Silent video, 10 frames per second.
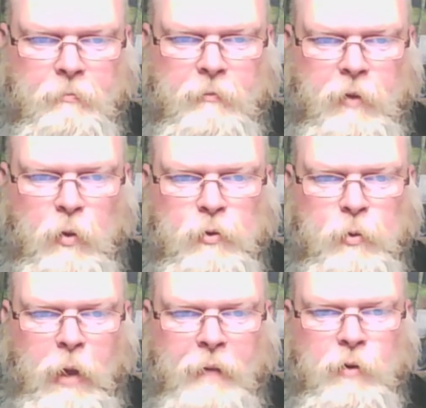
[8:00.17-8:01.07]
Those
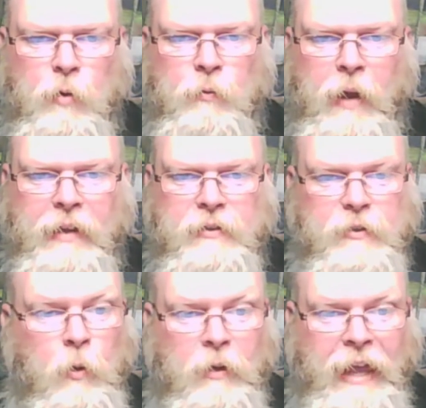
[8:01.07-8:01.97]
who have no friends
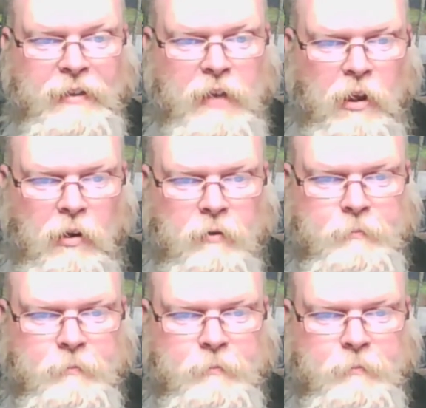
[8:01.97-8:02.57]
don't last long.